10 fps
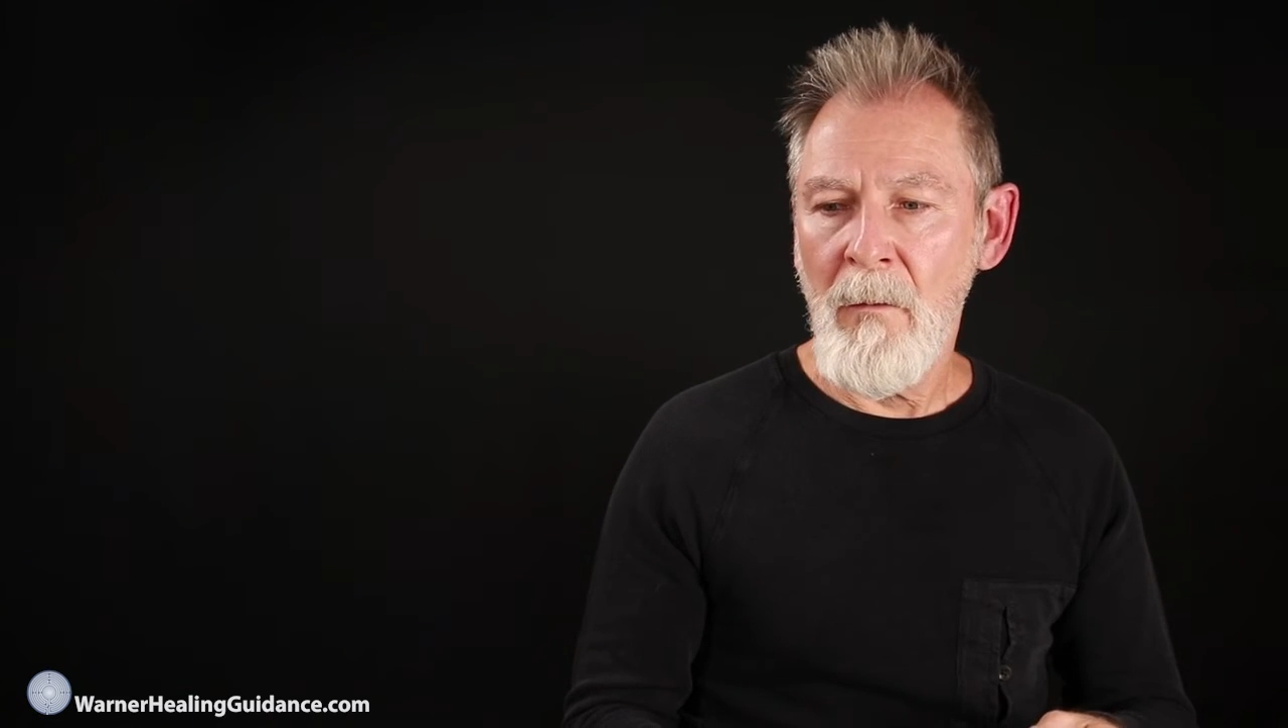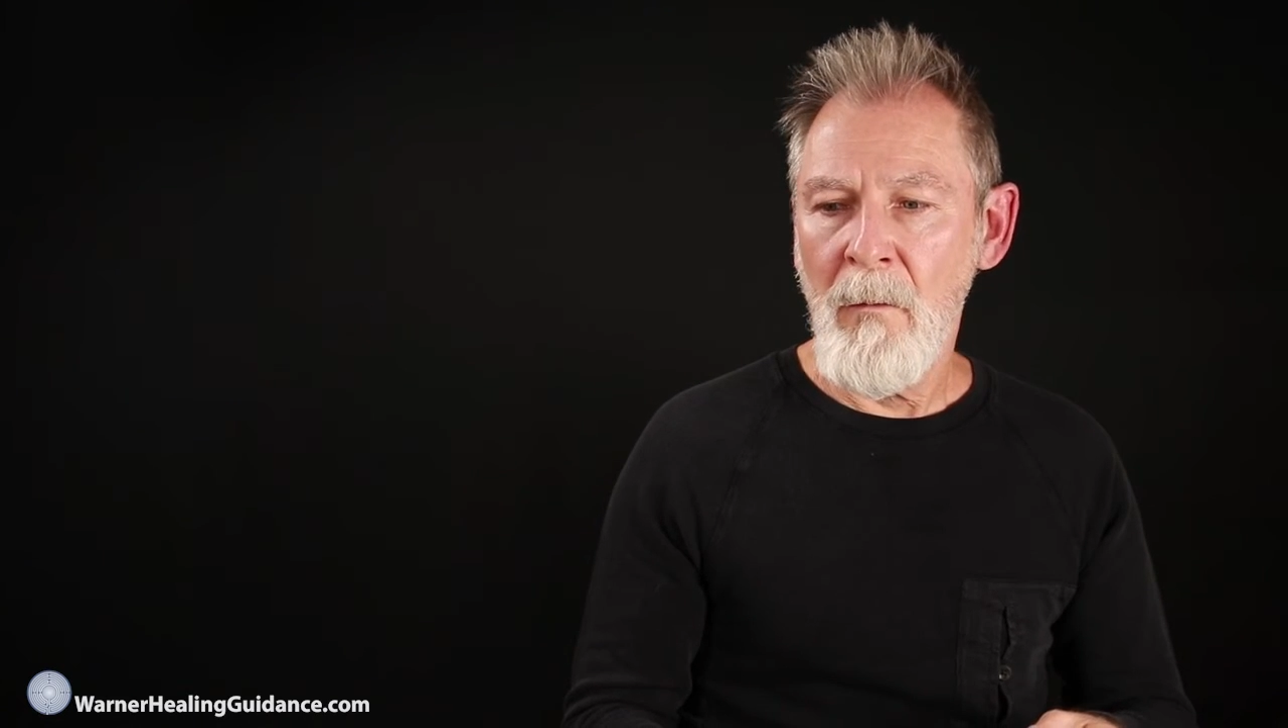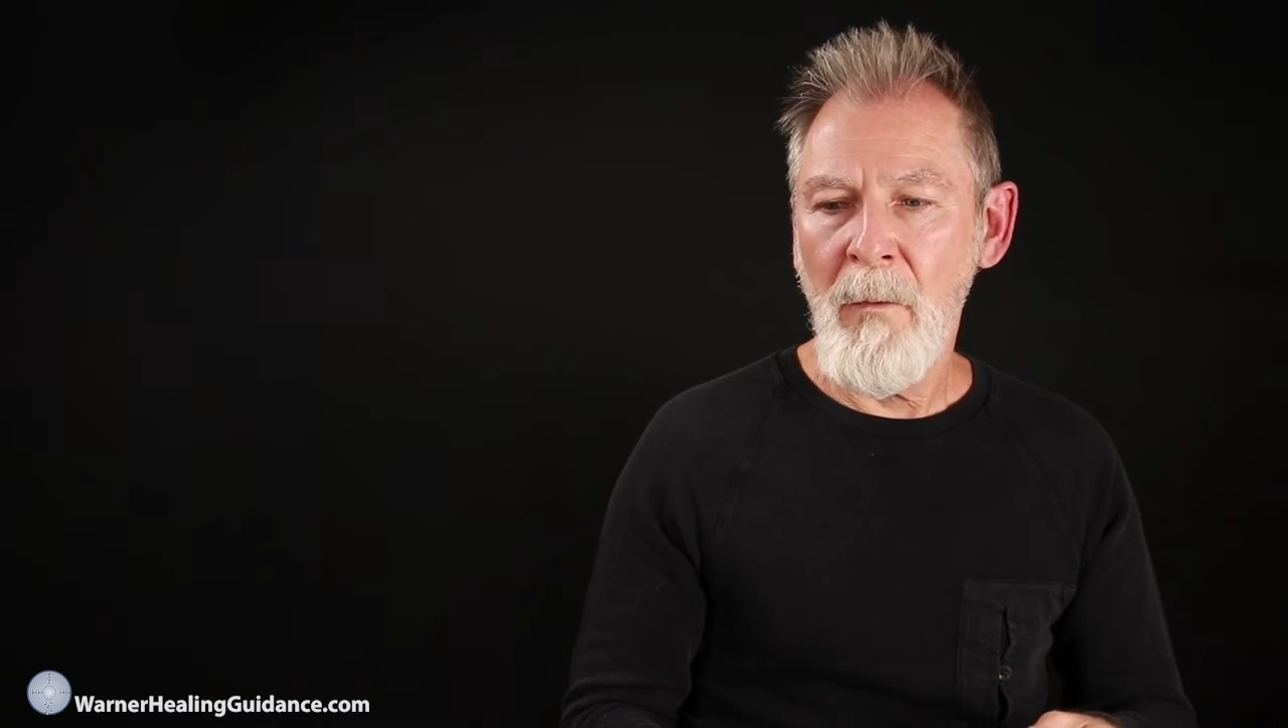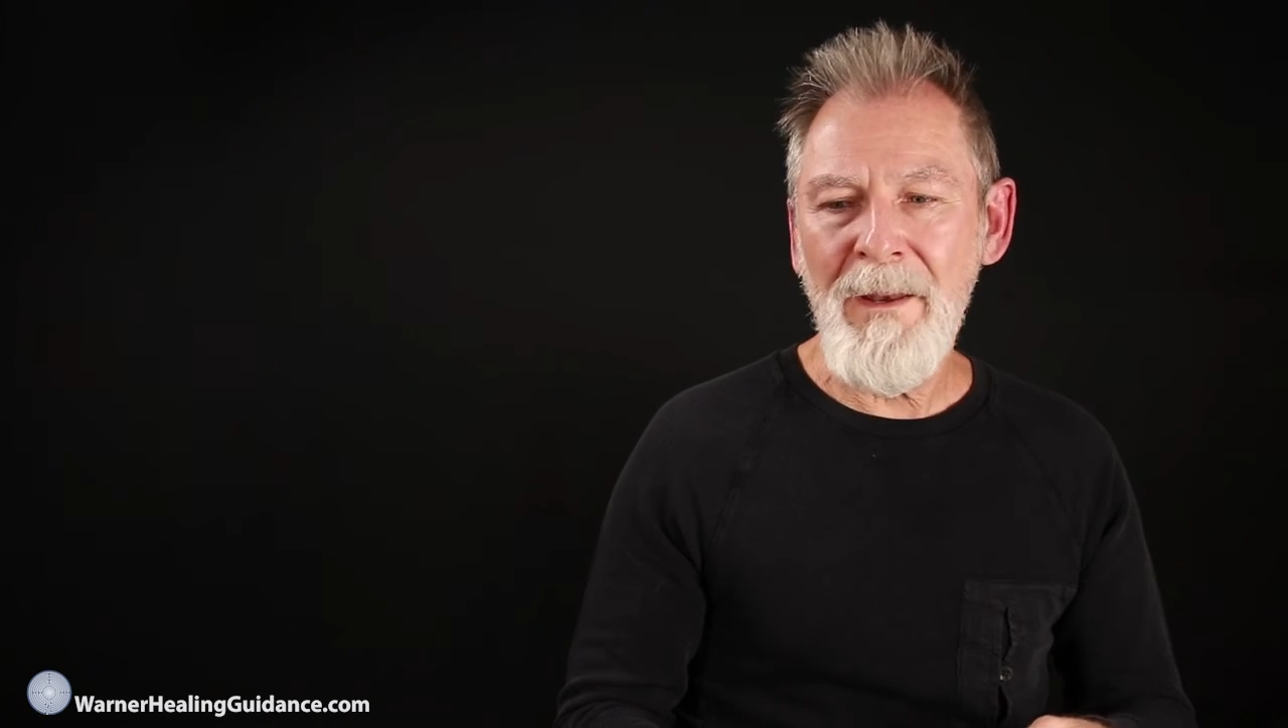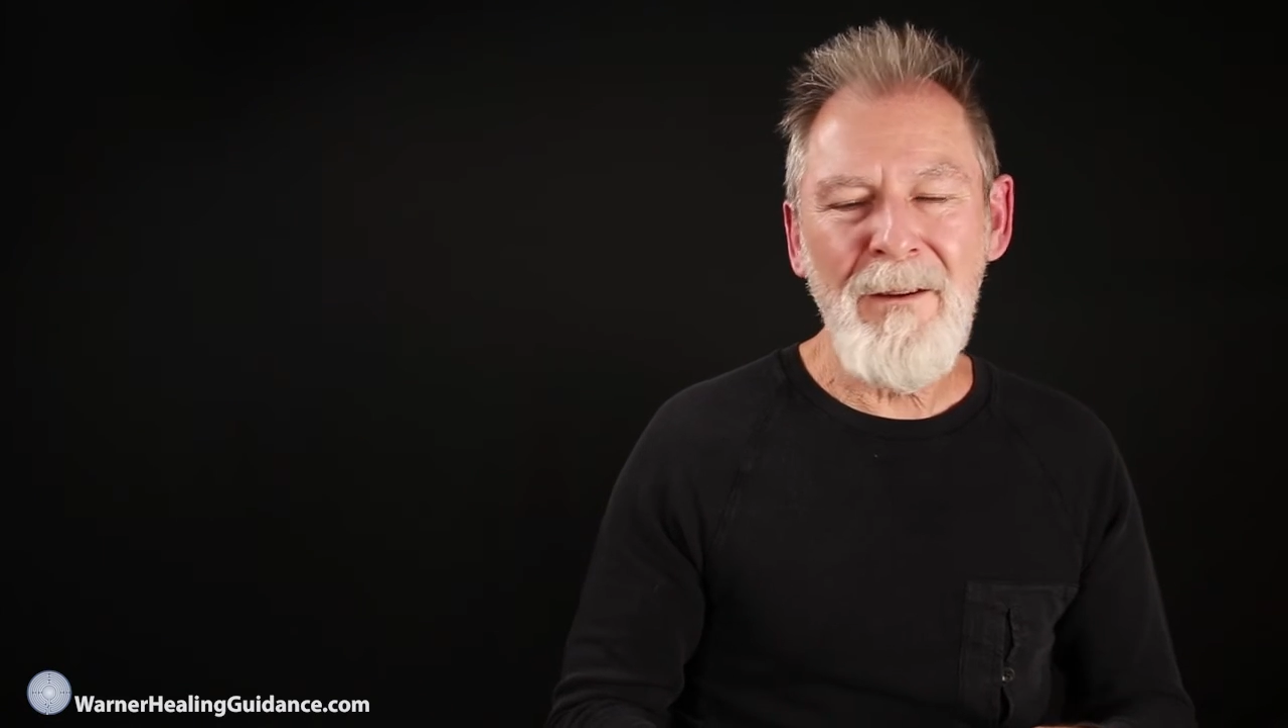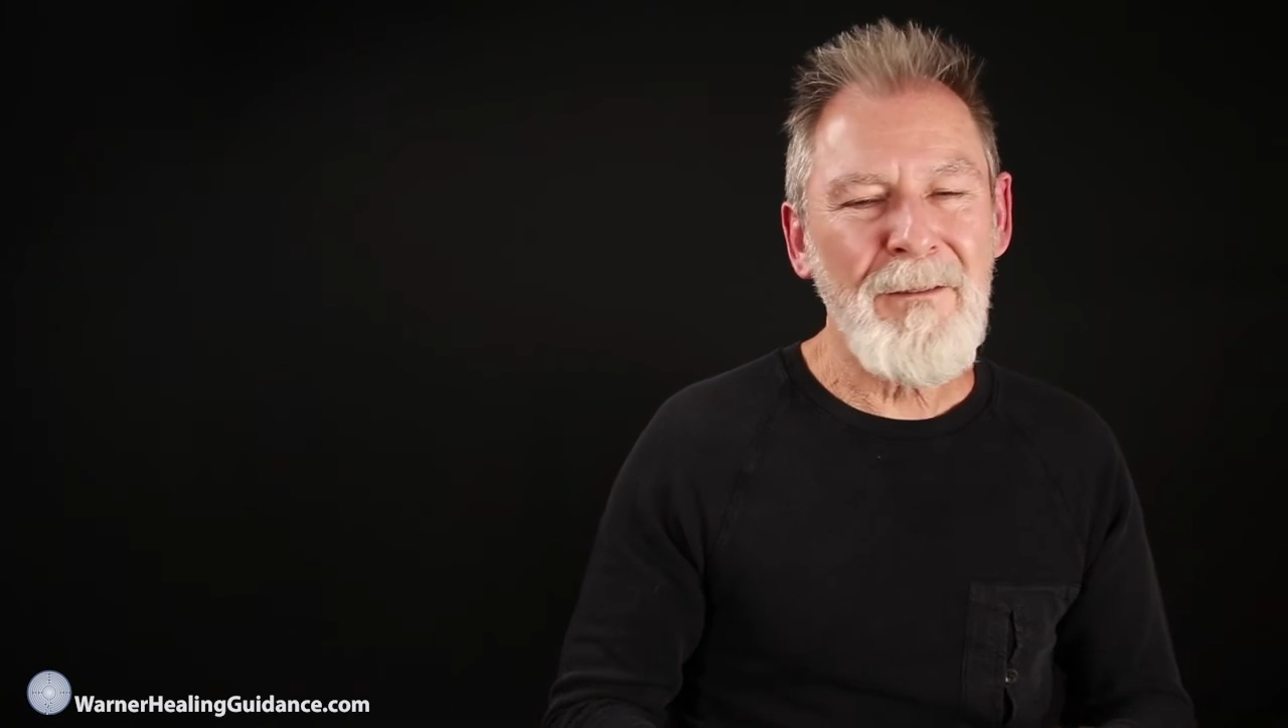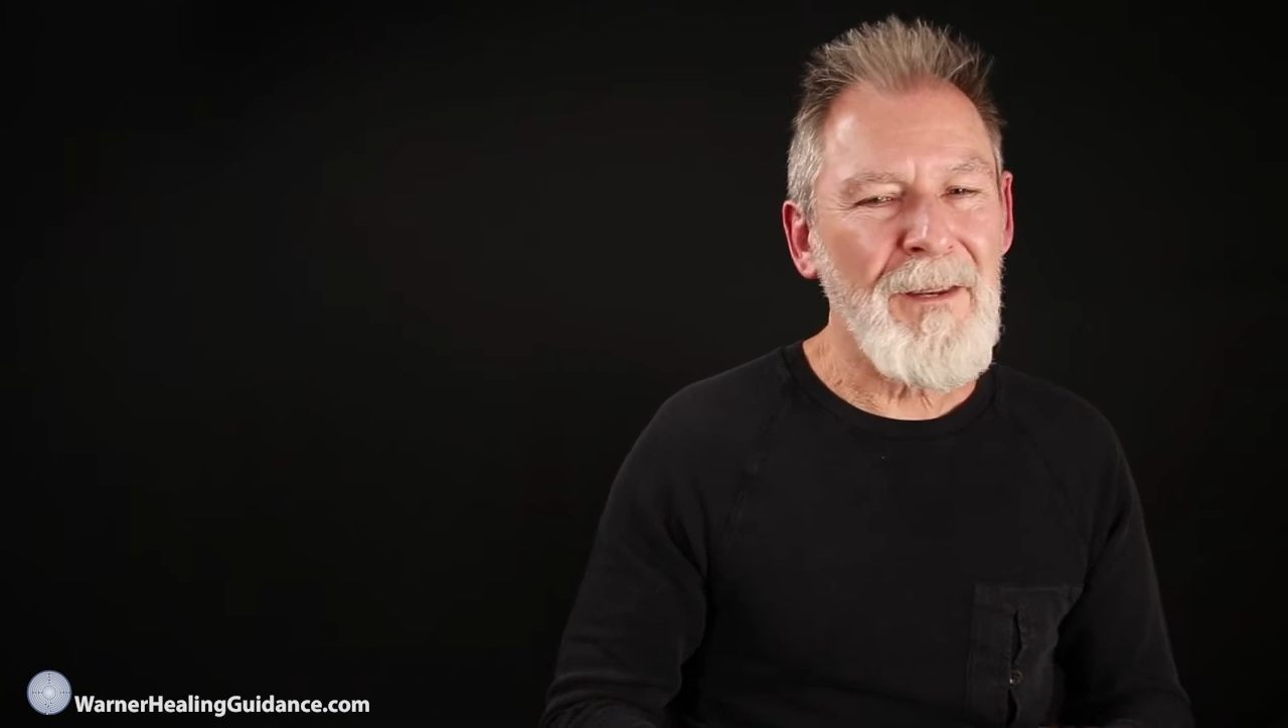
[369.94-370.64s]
We don't